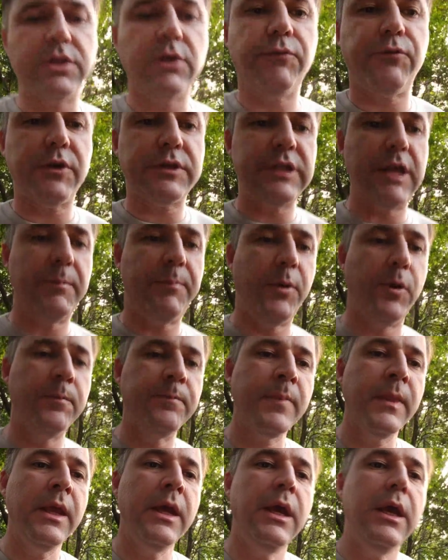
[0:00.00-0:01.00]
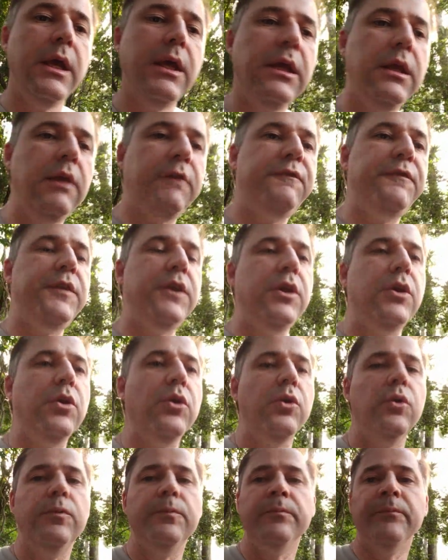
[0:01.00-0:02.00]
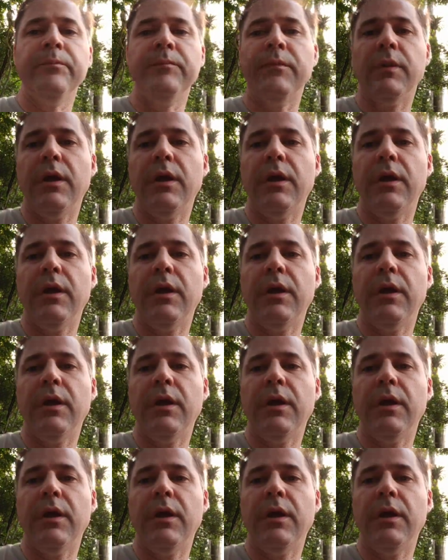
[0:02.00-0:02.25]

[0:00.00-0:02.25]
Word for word: So, for example, if you